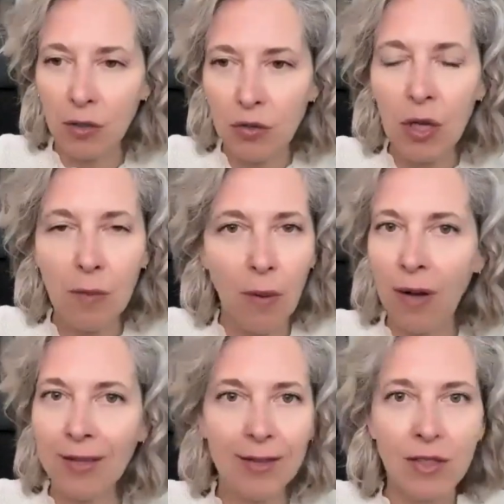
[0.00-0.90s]
So to your
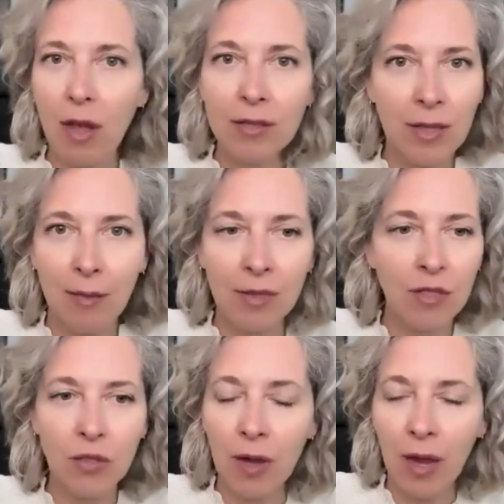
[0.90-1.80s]
point, it's not
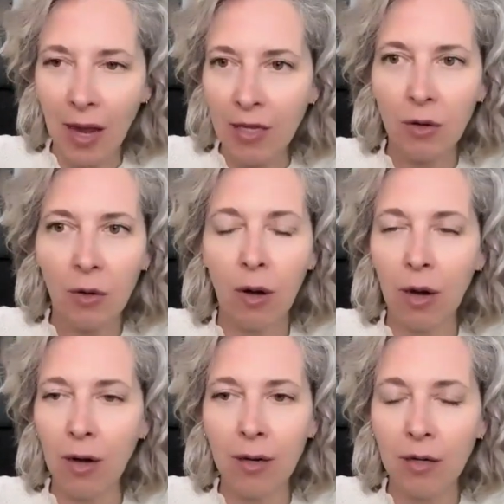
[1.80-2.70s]
something to hate,
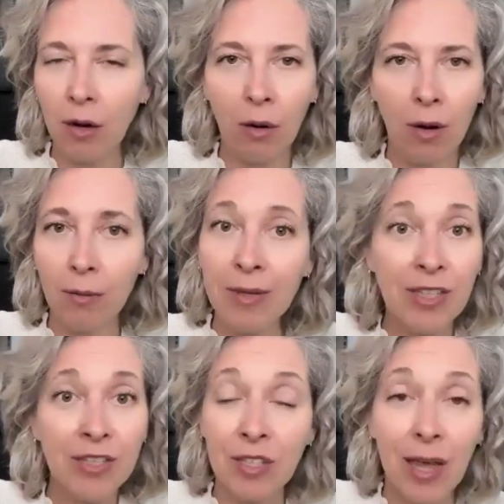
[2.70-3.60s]
or we
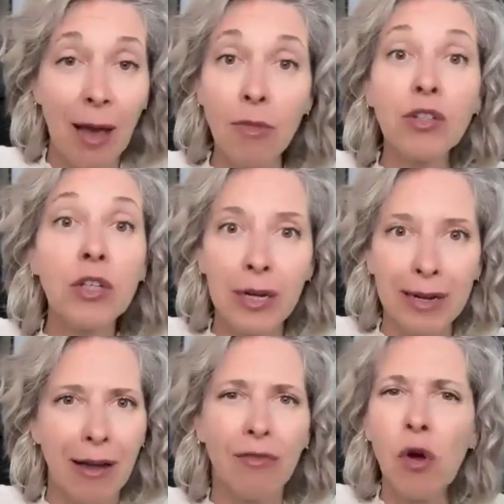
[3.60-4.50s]
just, I'm not good
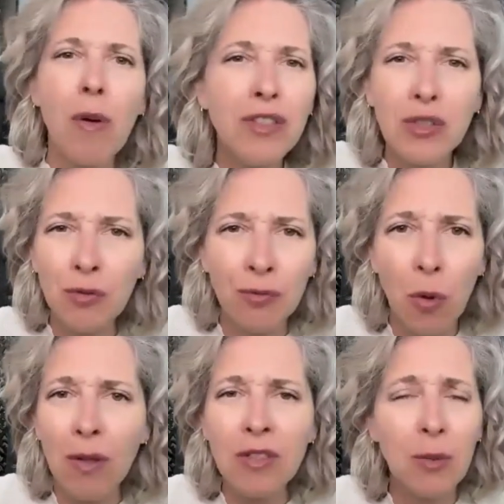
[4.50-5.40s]
enough. Who
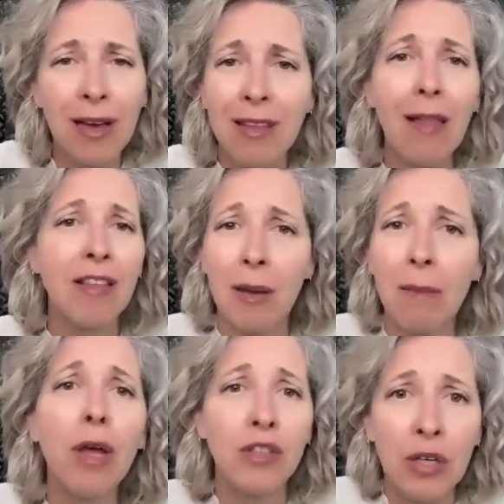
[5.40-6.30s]
wants to acknowledge
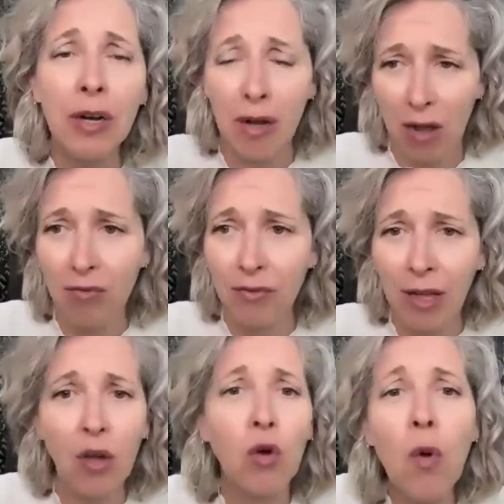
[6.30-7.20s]
I'm not good enough?
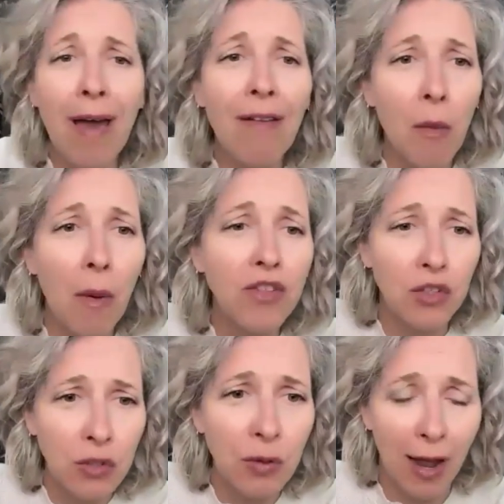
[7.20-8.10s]
Like, whoever wants
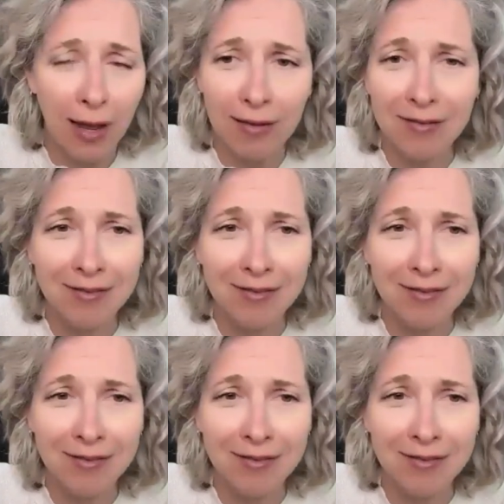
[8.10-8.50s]
to do that?